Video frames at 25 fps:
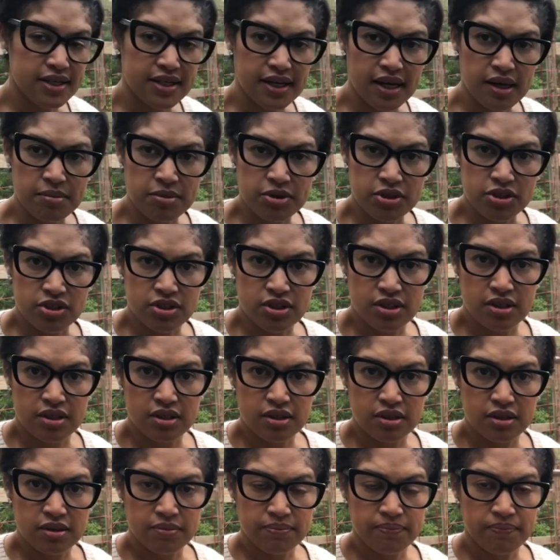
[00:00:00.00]
of damage to
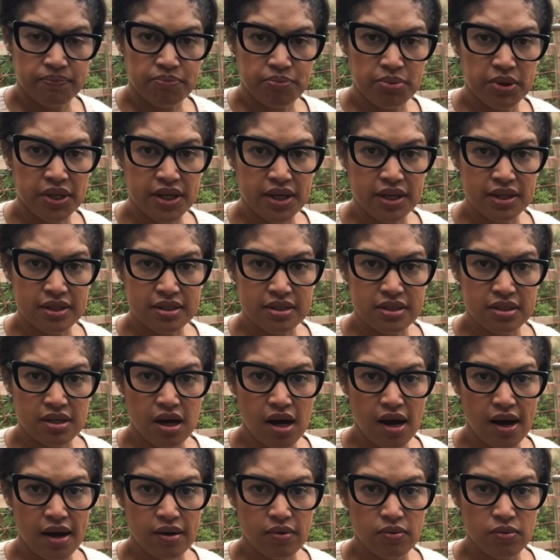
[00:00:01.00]
the plants,
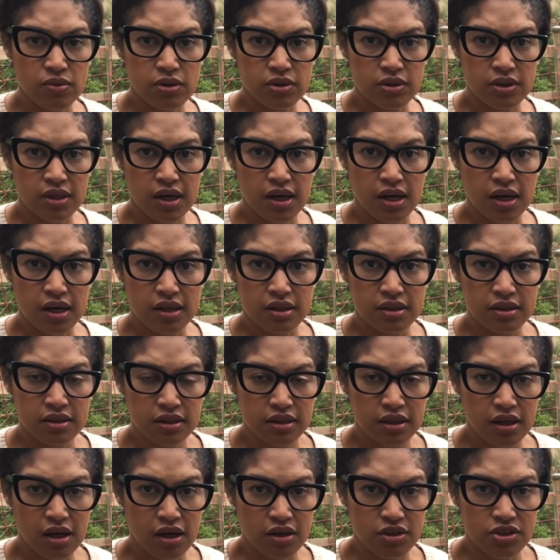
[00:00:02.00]
I will uh,
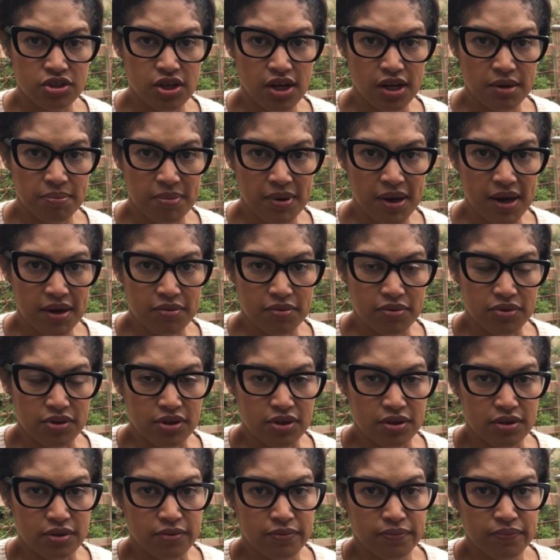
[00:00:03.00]
I'll check back with
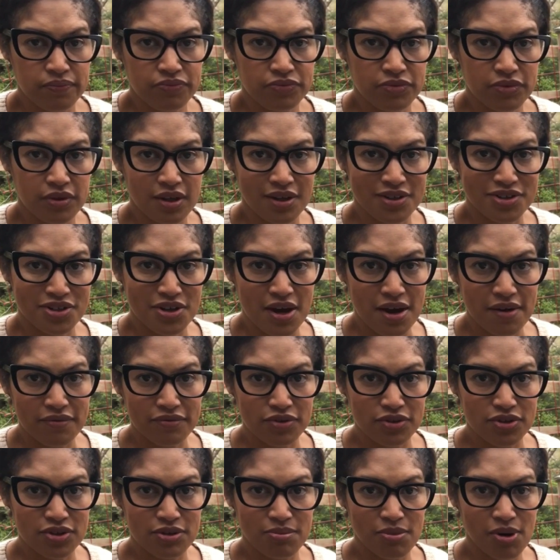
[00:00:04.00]
you it's
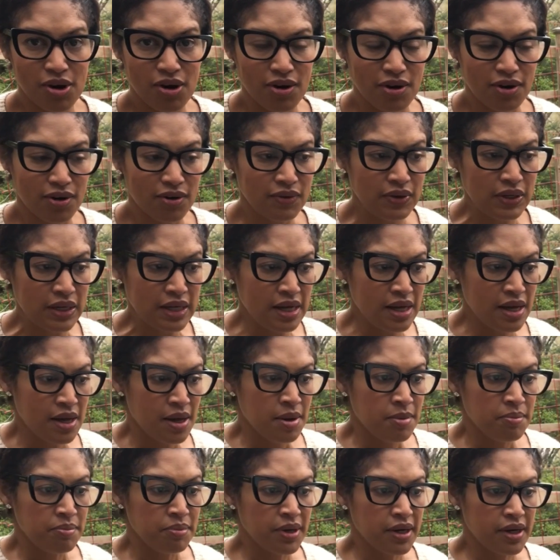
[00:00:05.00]
after tomorrow.
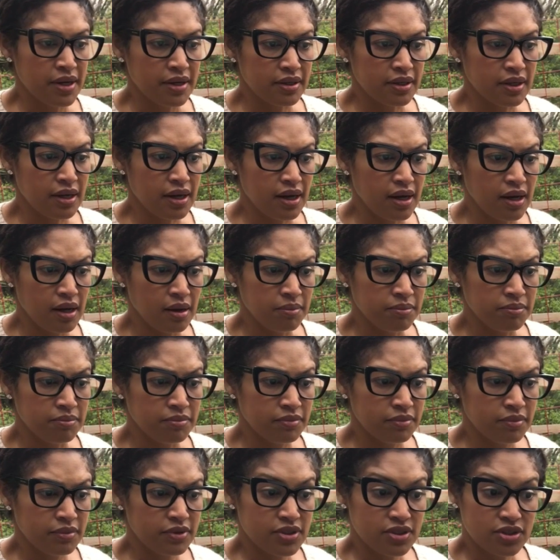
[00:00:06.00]
But
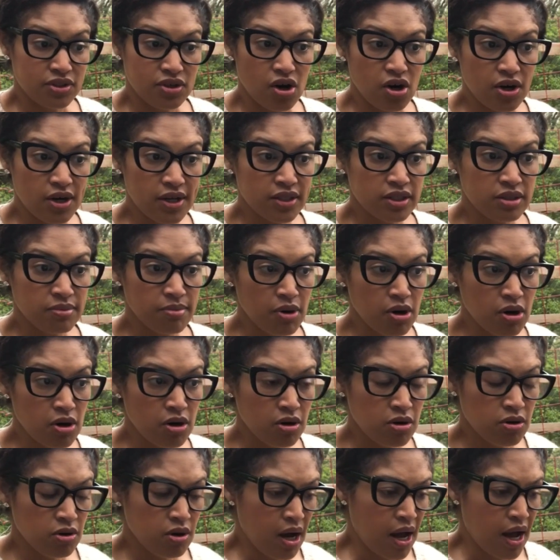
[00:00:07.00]
um, starting
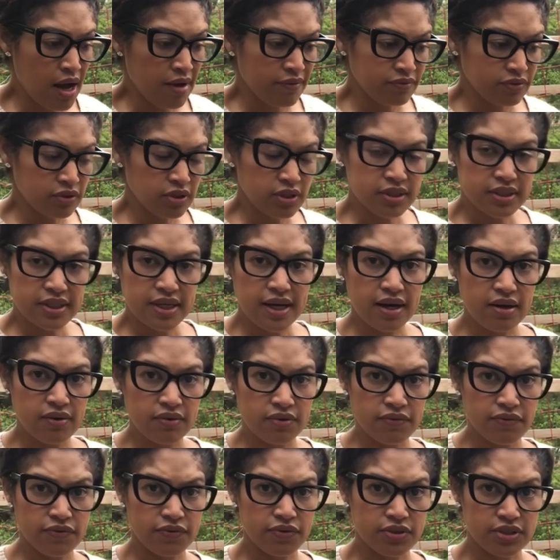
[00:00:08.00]
tomorrow, I've looked
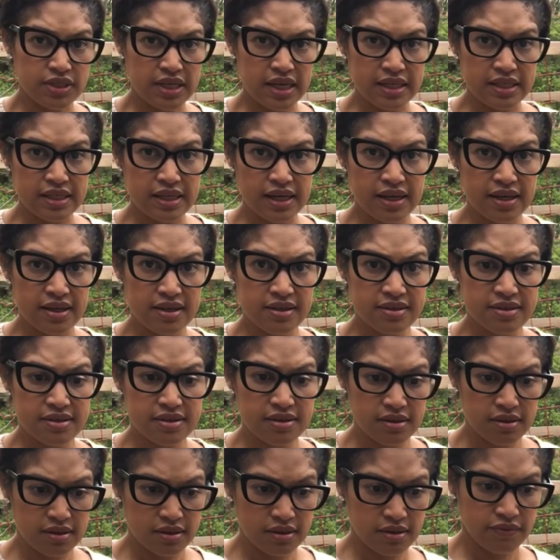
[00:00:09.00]
out for 10
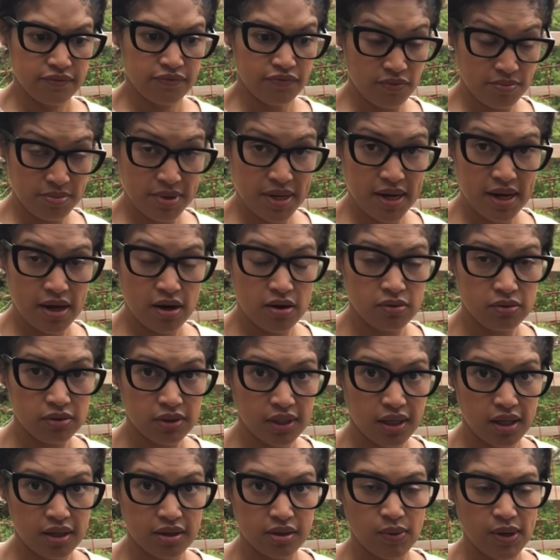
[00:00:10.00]
days from now,
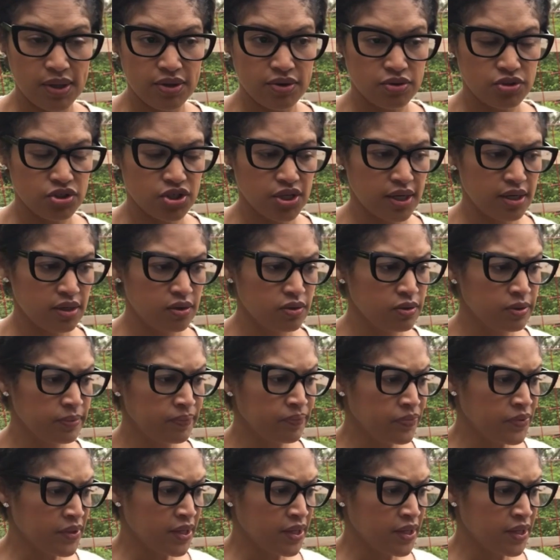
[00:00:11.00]
like on the Weather Channel,